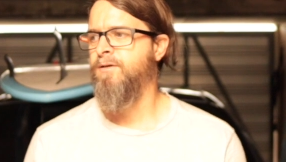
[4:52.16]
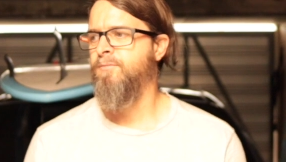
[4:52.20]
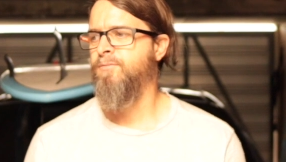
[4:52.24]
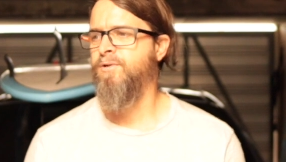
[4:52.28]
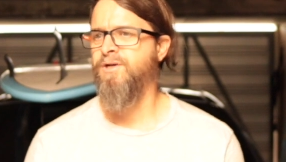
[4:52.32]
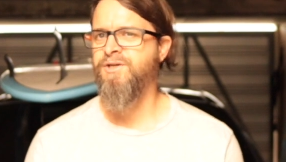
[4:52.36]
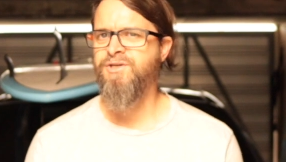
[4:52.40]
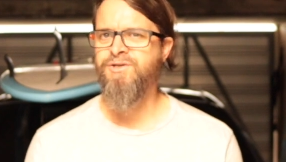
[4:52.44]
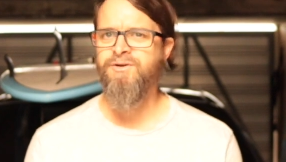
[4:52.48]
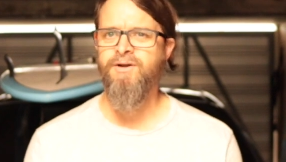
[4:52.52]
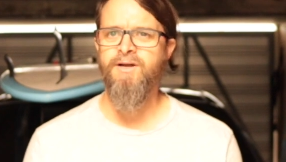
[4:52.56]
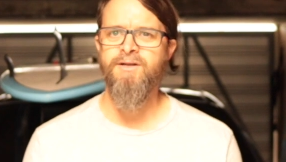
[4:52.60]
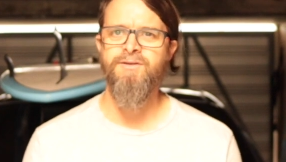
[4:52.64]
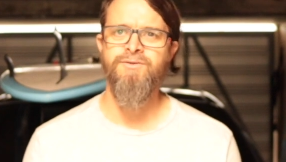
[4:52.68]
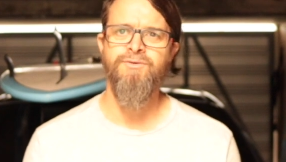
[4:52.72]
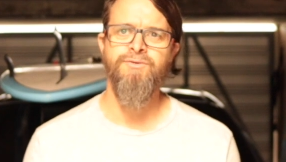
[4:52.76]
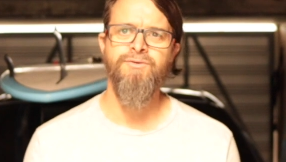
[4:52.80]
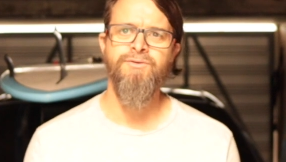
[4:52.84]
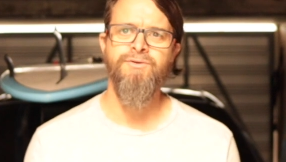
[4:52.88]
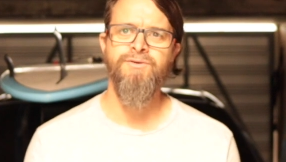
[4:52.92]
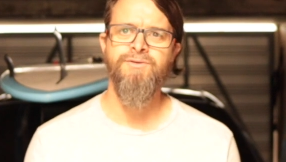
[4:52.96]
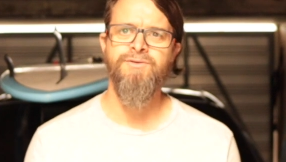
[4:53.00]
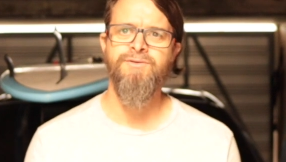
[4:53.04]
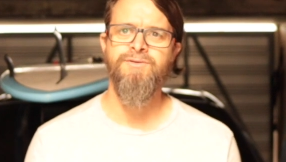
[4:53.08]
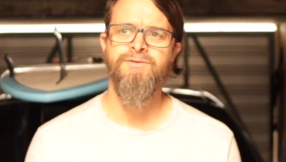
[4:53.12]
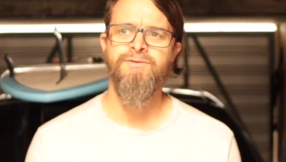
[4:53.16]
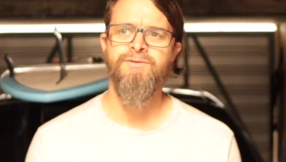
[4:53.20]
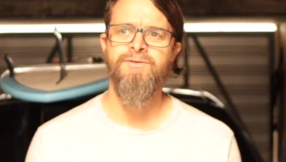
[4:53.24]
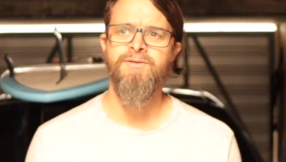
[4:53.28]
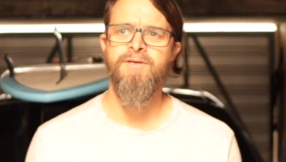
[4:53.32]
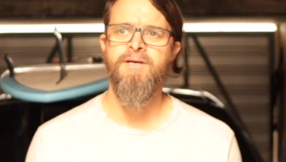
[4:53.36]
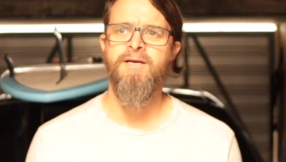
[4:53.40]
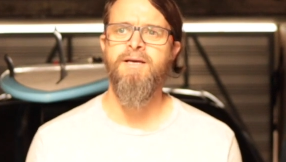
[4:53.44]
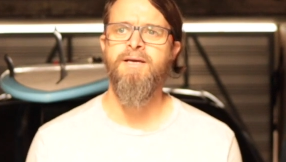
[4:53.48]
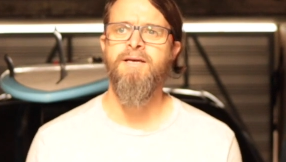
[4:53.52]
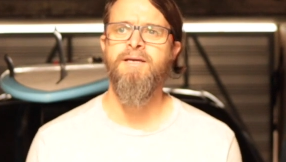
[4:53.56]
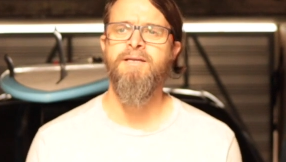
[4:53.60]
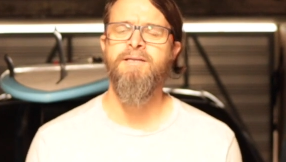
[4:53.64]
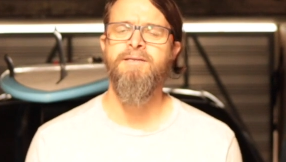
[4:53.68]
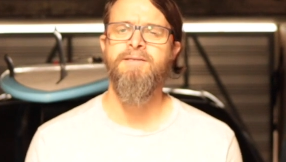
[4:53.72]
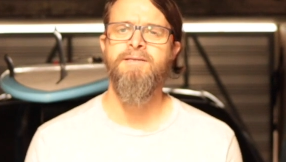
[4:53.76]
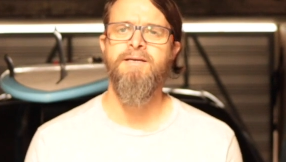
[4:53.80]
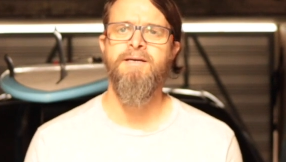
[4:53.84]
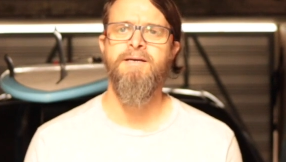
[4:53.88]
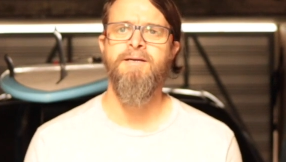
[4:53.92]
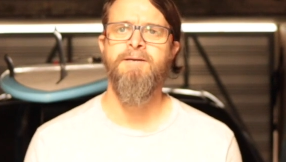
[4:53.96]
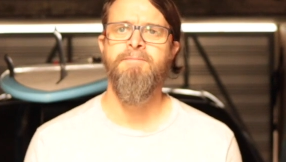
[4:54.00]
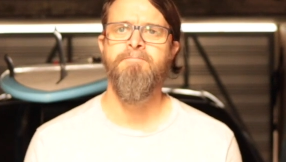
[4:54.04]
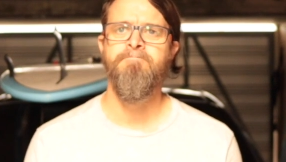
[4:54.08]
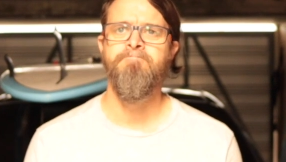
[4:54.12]
Plus you're outdoors and
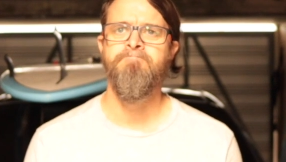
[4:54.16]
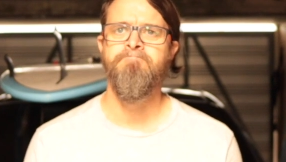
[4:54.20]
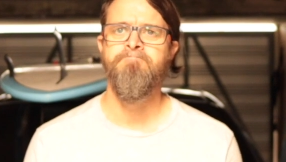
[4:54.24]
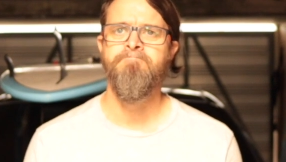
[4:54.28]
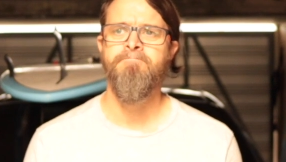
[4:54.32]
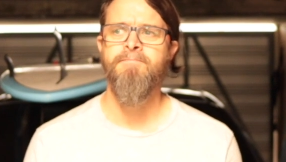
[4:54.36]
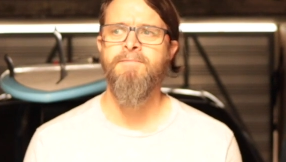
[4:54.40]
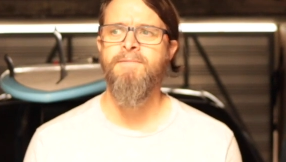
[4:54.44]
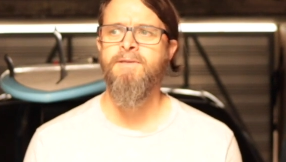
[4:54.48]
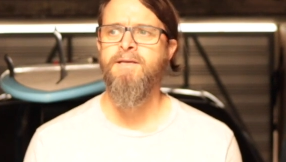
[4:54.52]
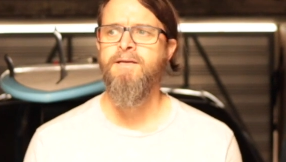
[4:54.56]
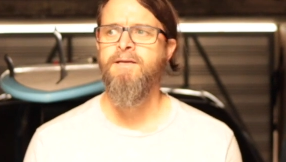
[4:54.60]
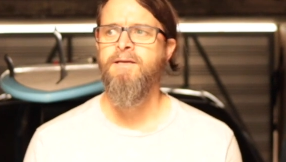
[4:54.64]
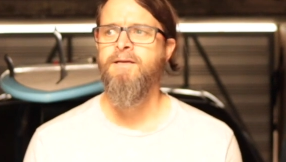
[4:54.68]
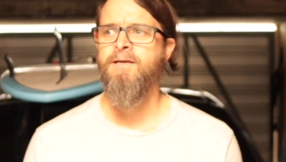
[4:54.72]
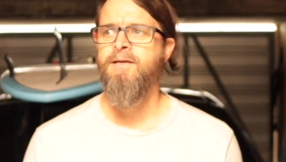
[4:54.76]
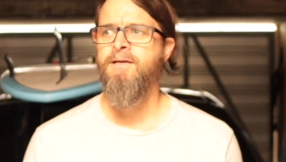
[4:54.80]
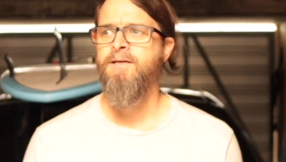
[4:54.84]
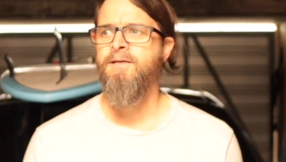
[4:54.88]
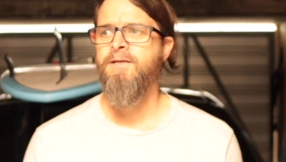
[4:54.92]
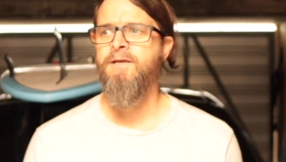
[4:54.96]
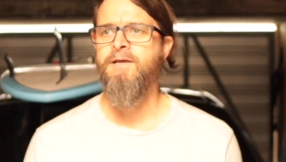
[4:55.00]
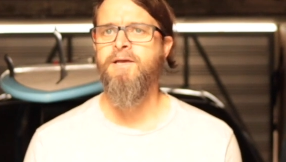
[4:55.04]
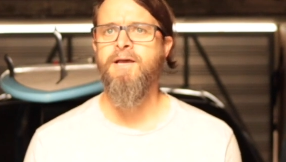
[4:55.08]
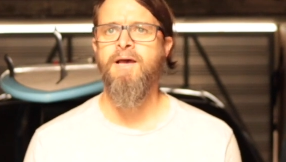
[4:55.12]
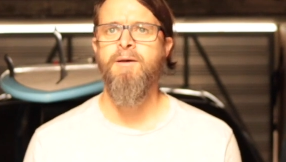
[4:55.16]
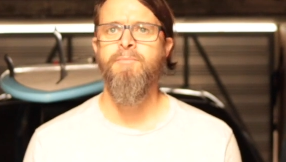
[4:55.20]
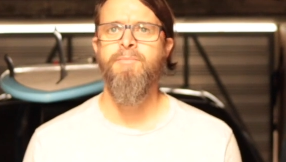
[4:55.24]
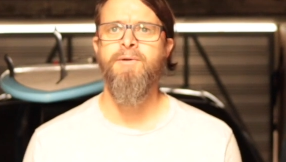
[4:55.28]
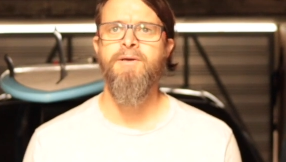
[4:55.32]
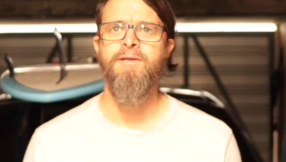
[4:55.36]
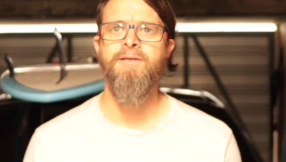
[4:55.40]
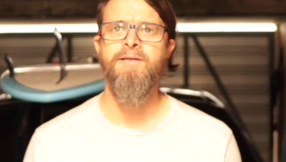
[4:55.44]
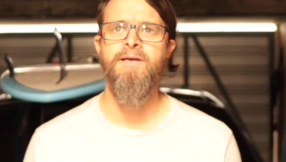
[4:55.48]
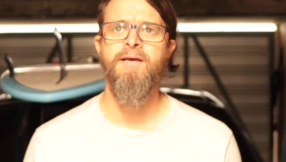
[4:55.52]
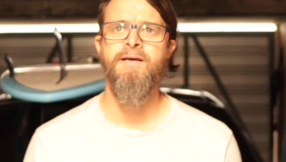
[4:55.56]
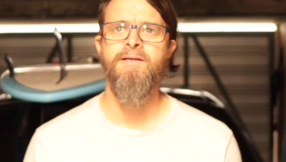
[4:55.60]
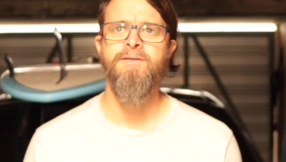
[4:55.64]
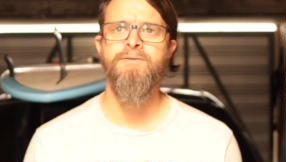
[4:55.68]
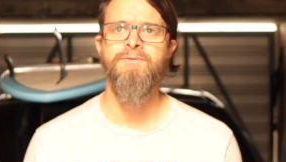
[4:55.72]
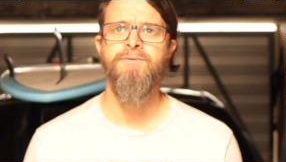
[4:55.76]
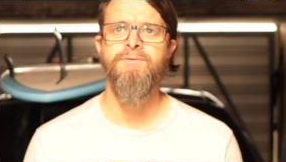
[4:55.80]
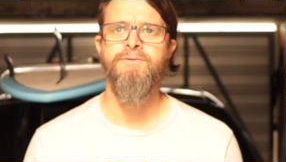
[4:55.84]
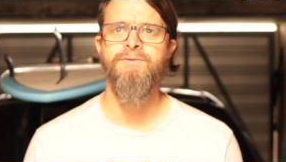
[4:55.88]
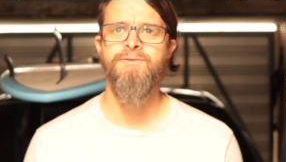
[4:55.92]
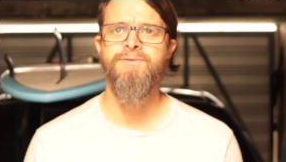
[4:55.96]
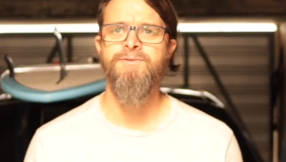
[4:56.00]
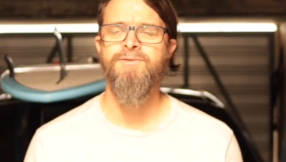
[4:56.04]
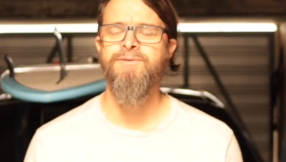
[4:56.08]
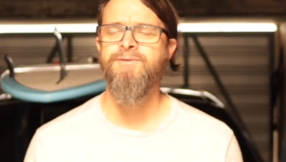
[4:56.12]
you can't beat the
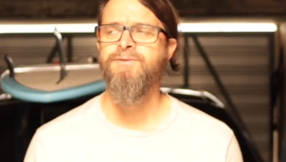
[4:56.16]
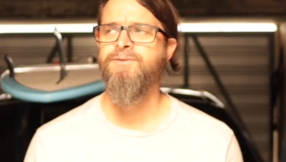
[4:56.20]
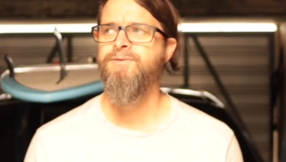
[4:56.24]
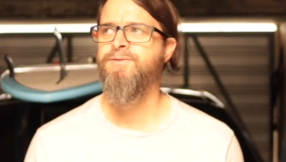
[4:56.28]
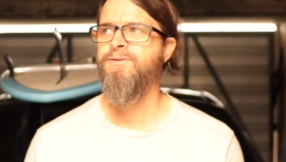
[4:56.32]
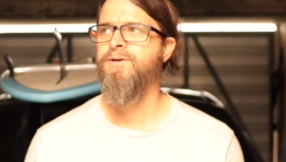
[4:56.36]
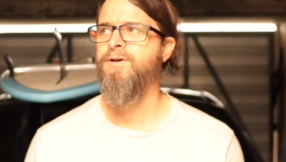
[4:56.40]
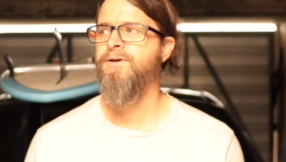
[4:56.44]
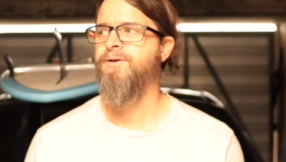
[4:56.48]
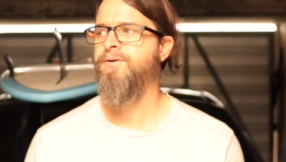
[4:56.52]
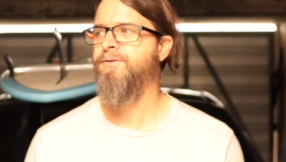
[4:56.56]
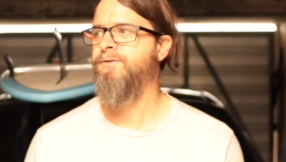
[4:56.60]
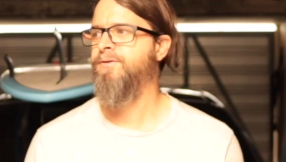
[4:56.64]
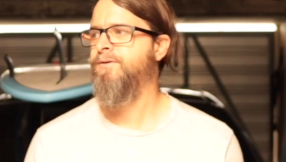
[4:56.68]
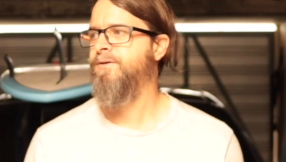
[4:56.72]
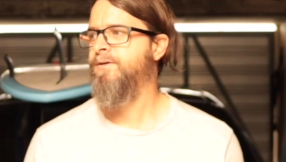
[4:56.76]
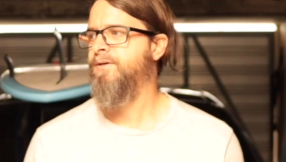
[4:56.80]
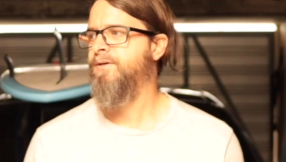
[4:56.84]
outdoors. So